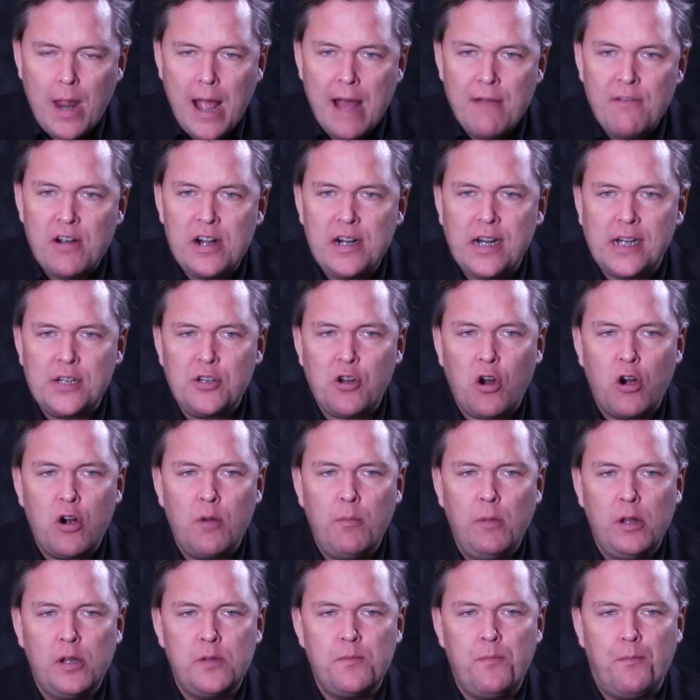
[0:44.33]
very nice
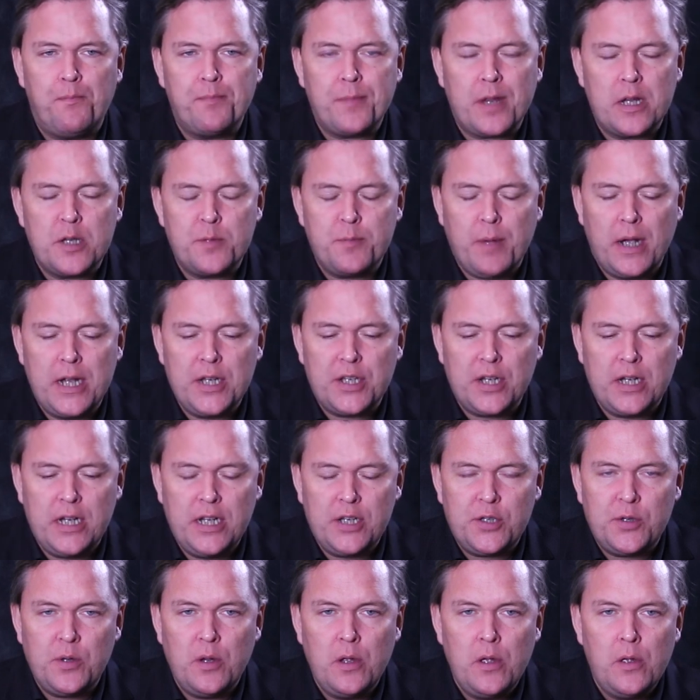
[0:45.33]
herbal
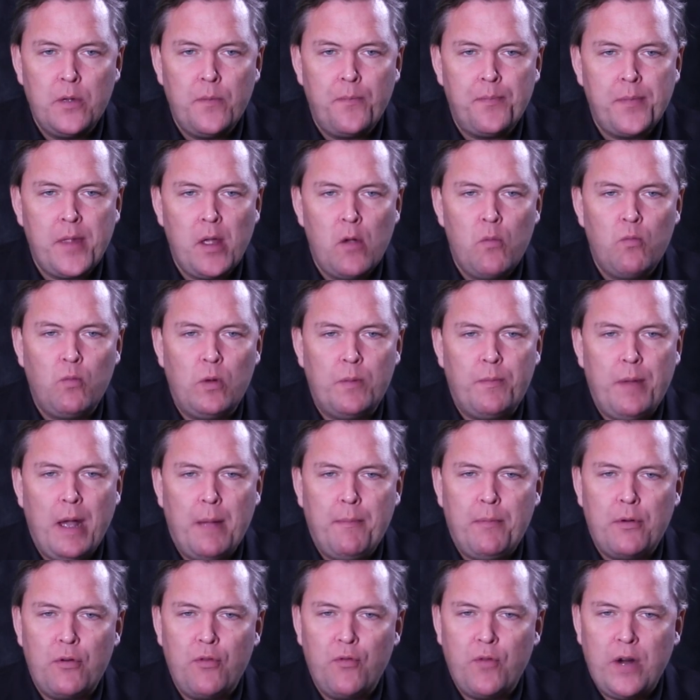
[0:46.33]
spiciness with
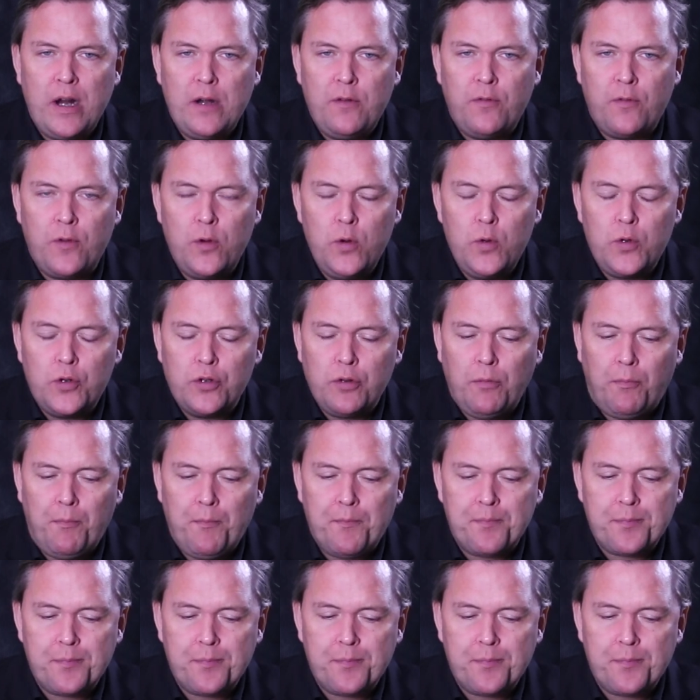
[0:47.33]
peppery red fruit,